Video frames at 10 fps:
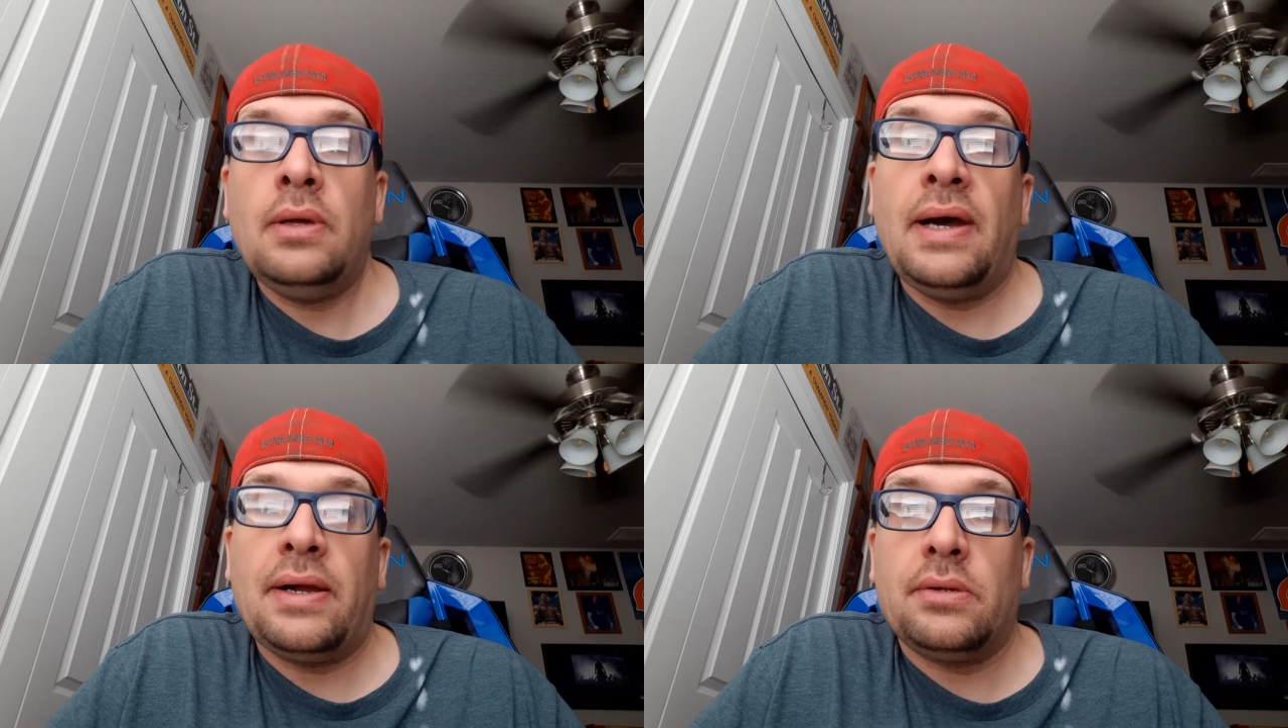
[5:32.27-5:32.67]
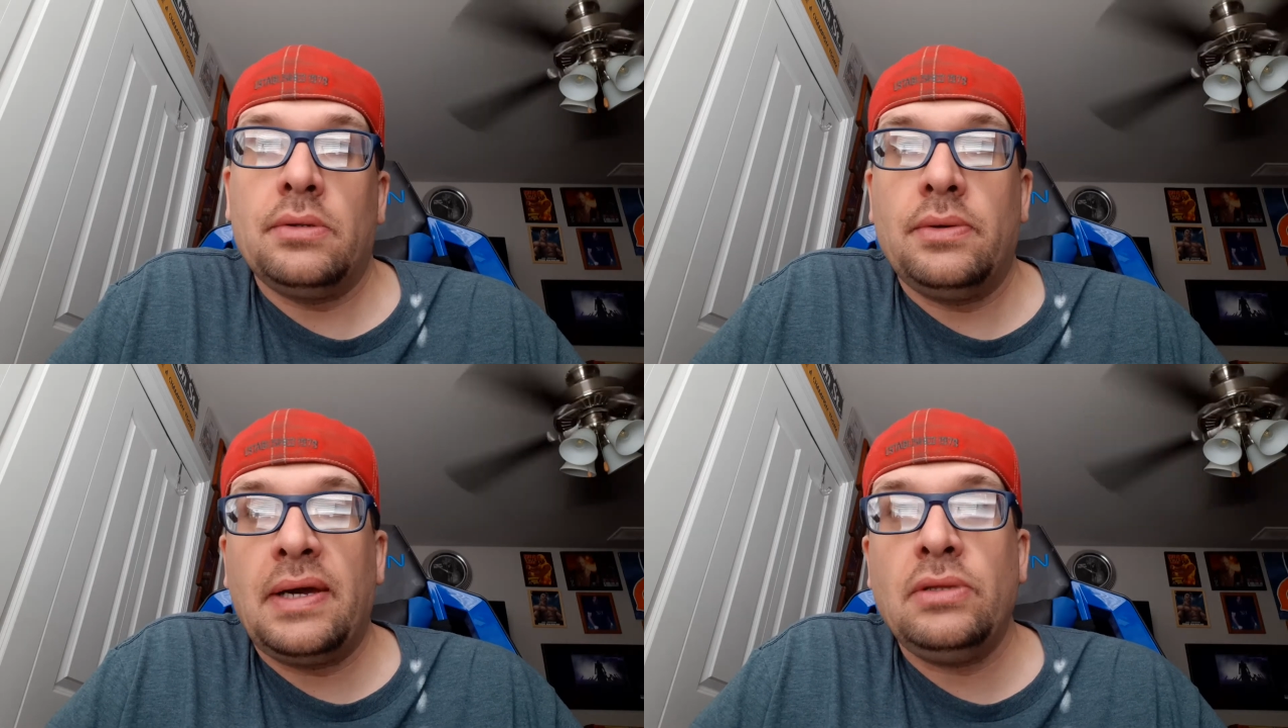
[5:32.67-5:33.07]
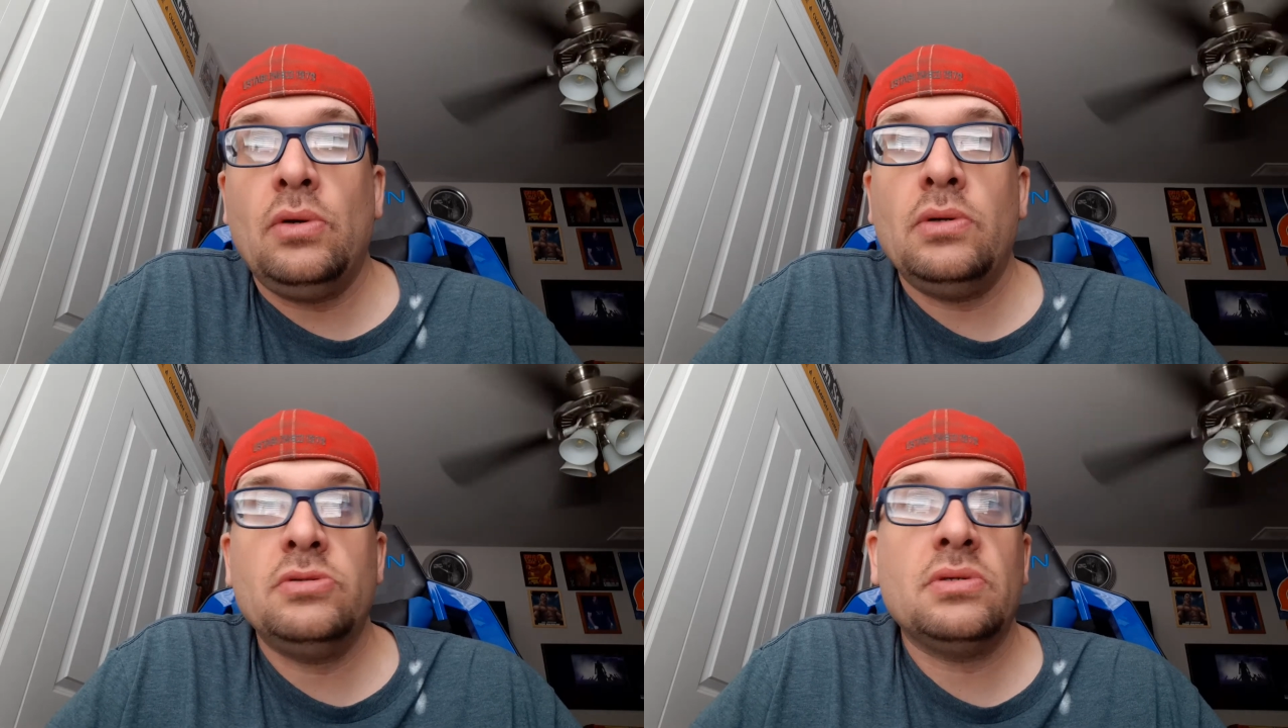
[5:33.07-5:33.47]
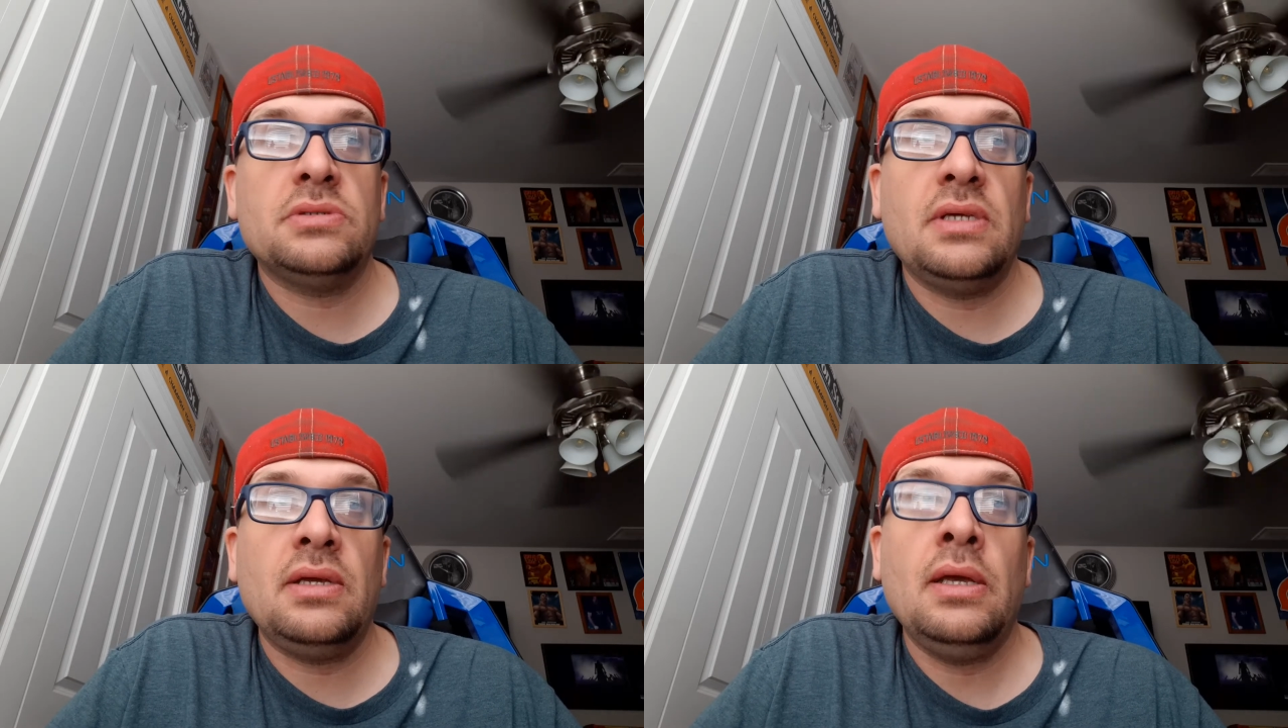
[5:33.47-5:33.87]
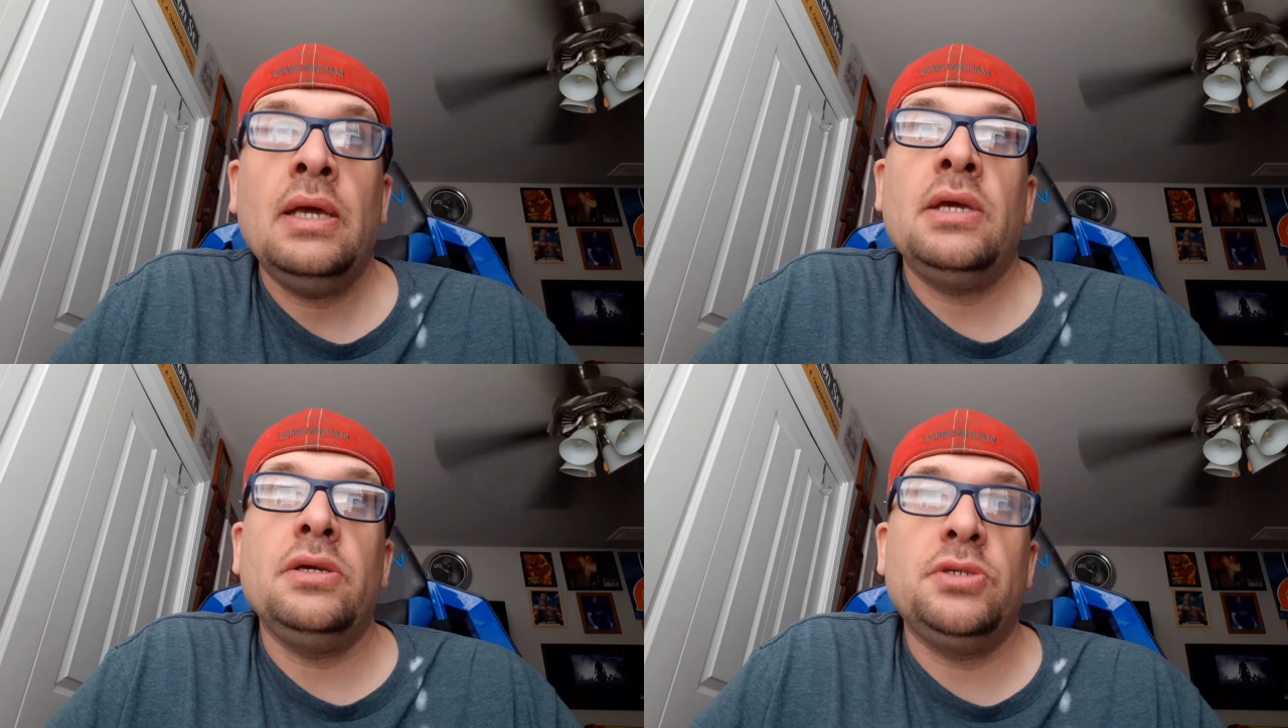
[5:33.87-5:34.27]
I don't know. I know you're going to say
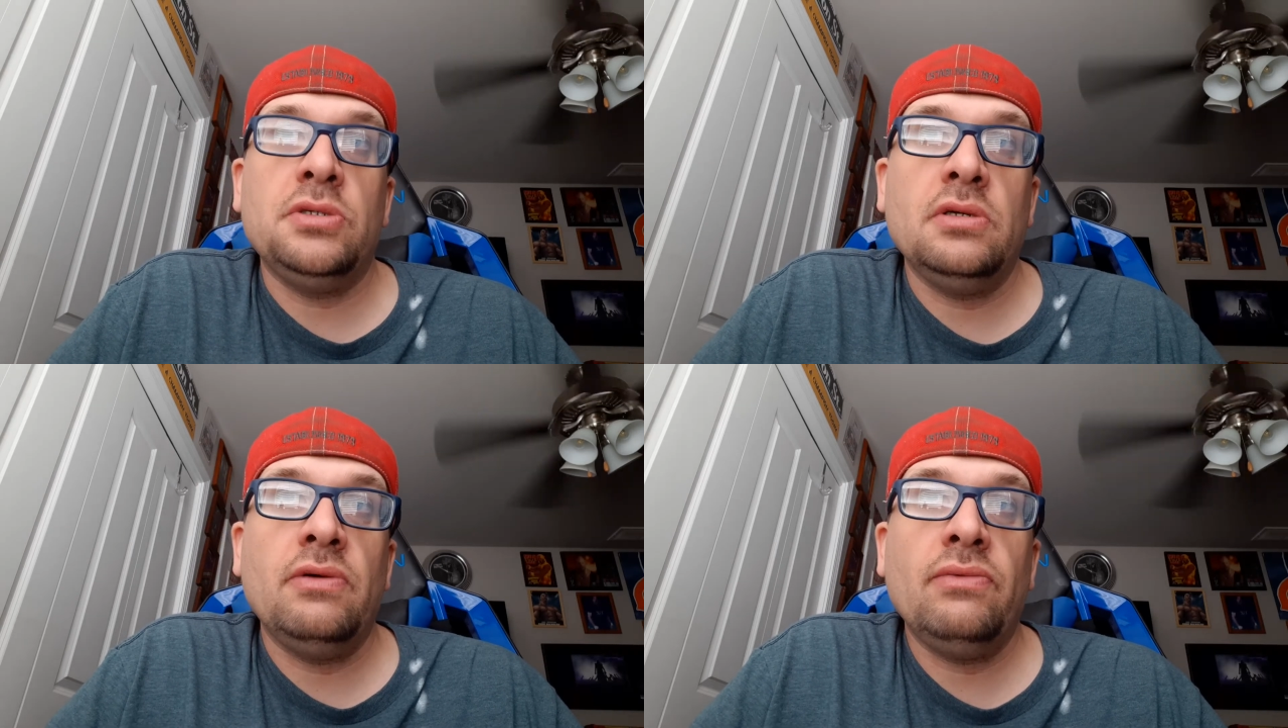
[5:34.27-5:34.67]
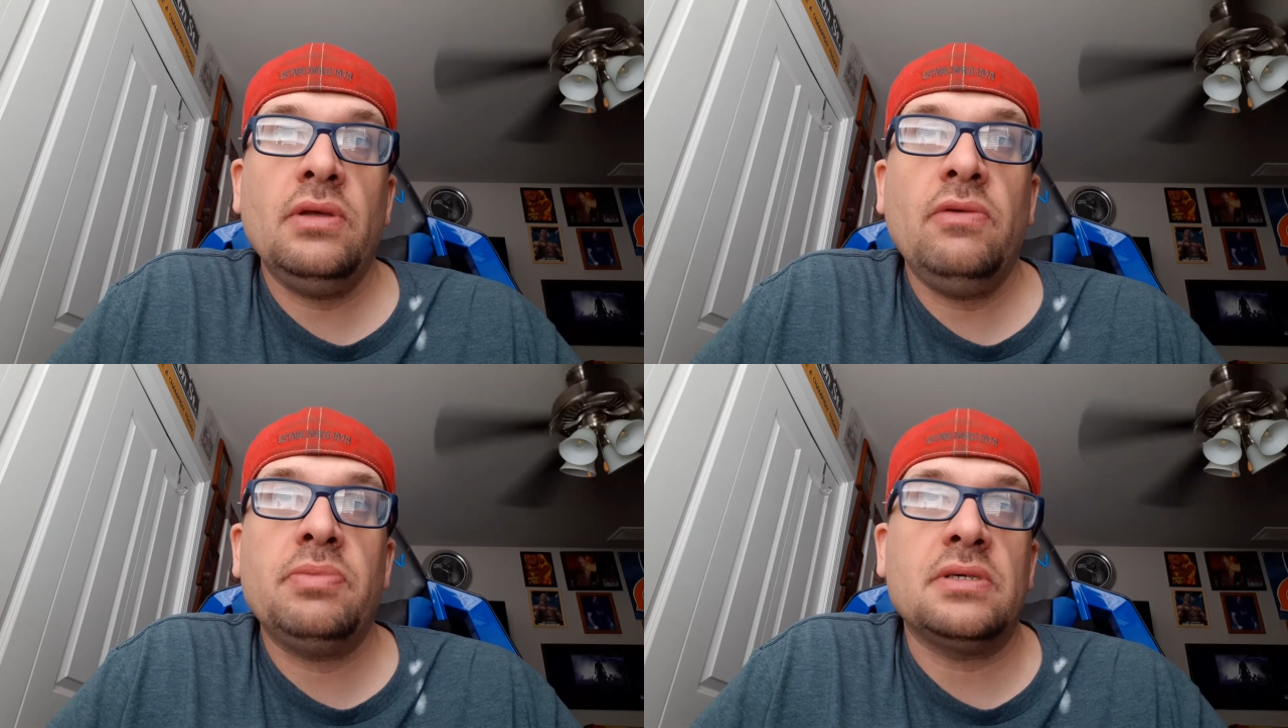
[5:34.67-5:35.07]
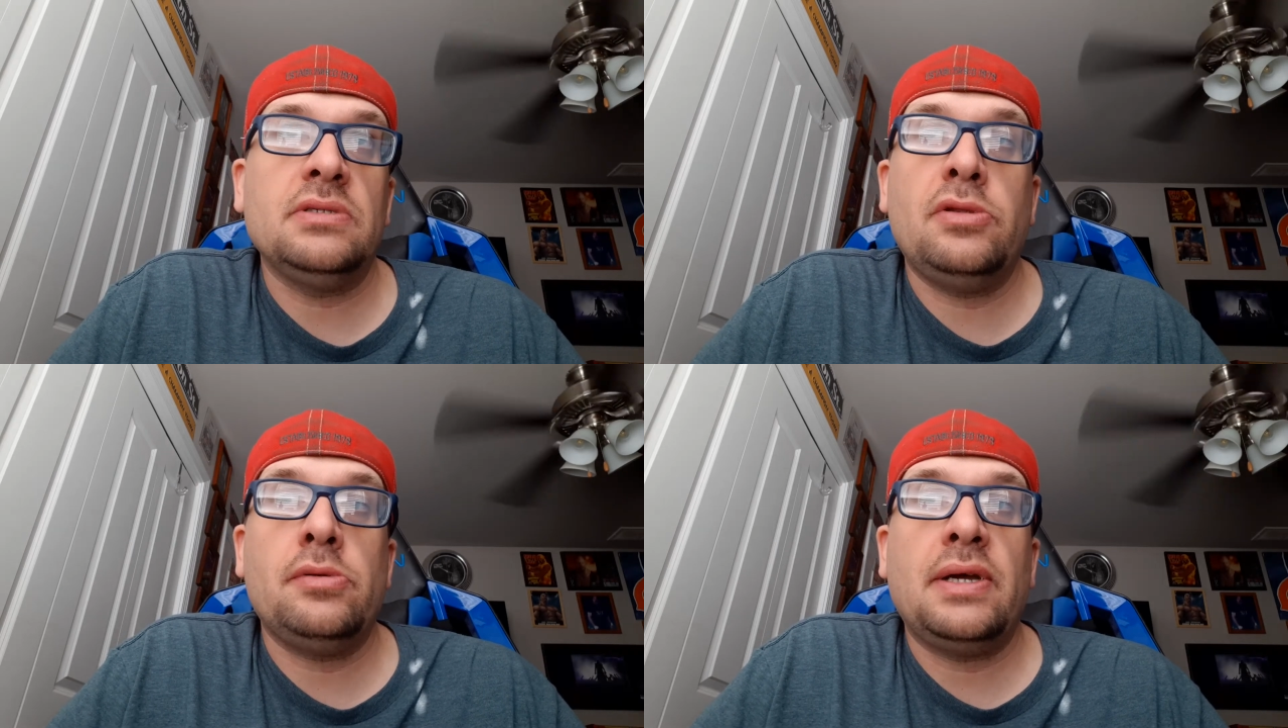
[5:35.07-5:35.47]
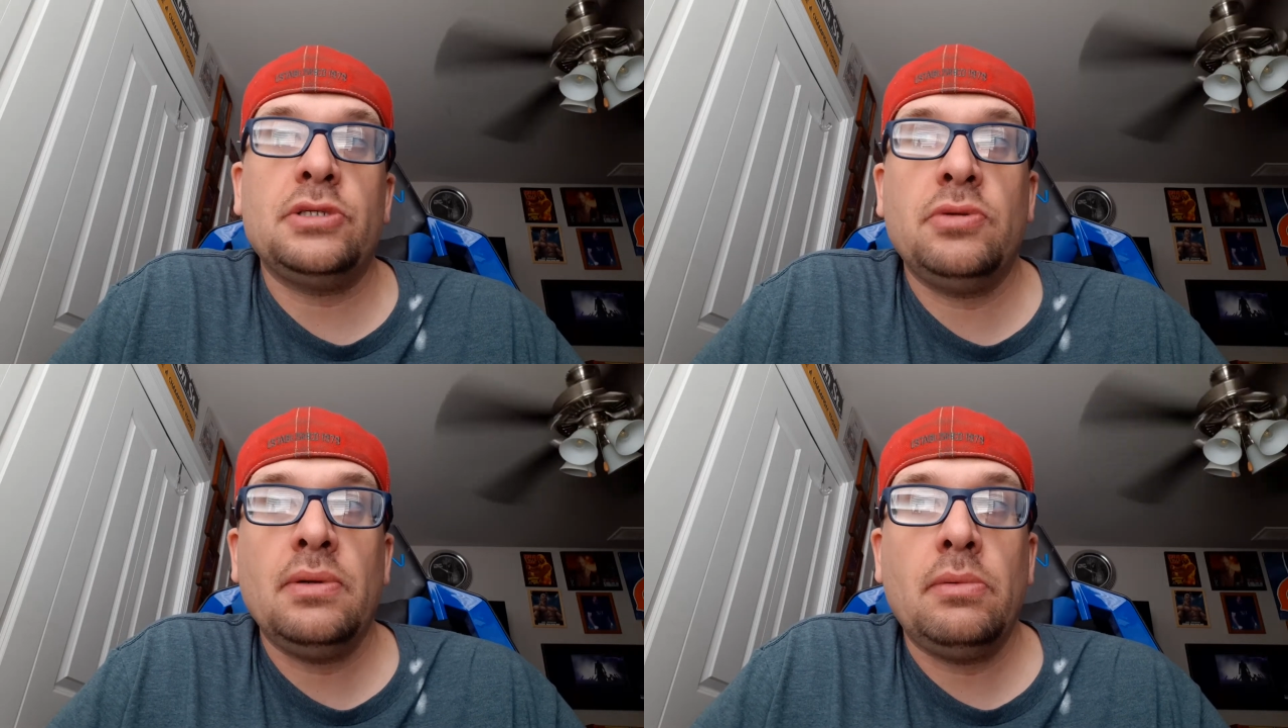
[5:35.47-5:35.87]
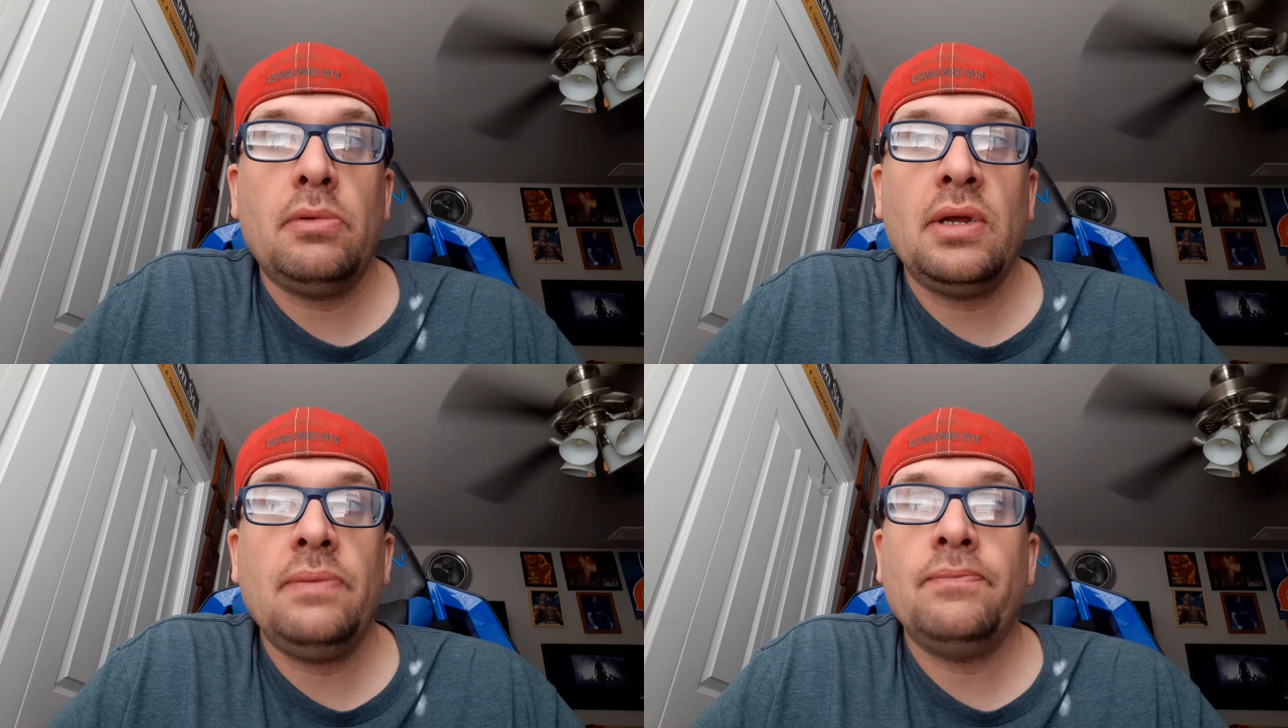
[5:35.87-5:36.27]
he should have left because they're not treating him
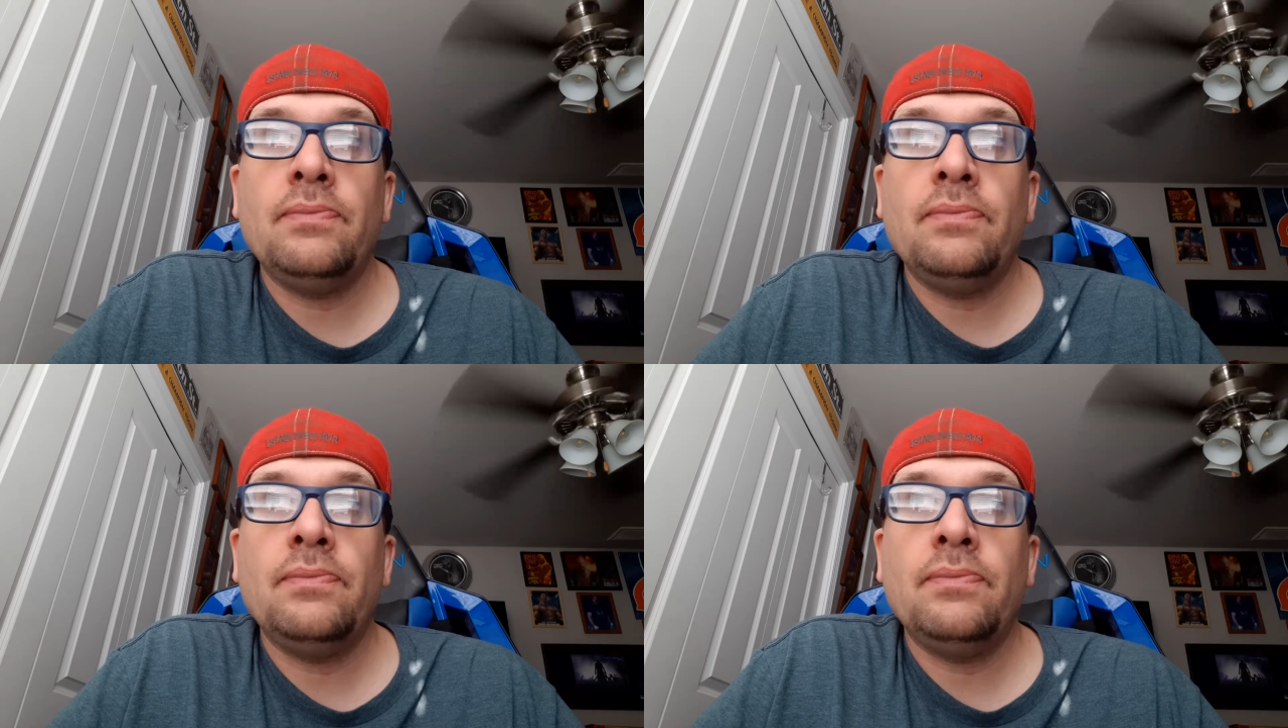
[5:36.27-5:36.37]
right.